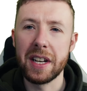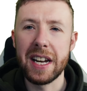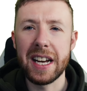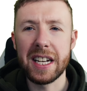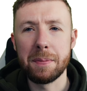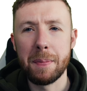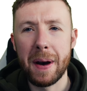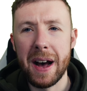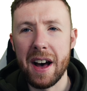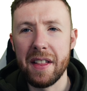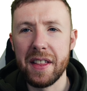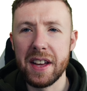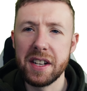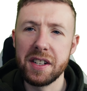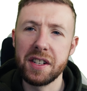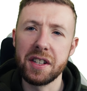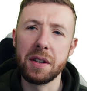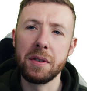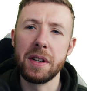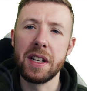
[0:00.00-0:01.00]
the next part of
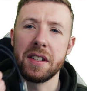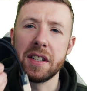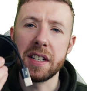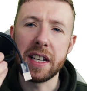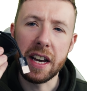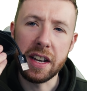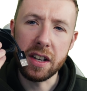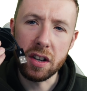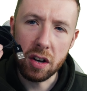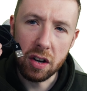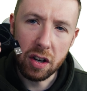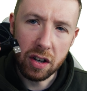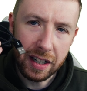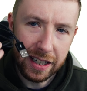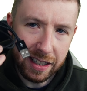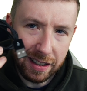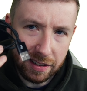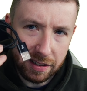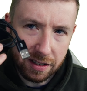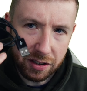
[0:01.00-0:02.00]
this, you need to get your
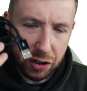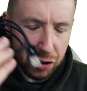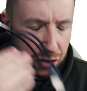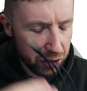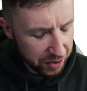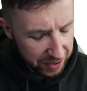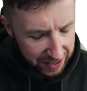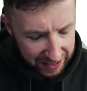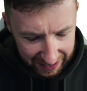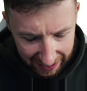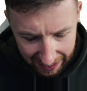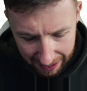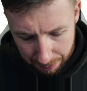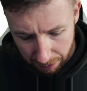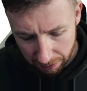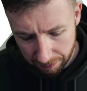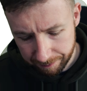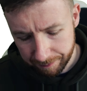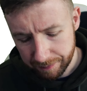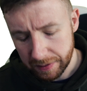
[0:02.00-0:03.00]
little trusty
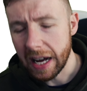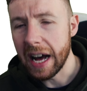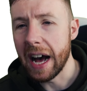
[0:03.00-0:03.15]
cable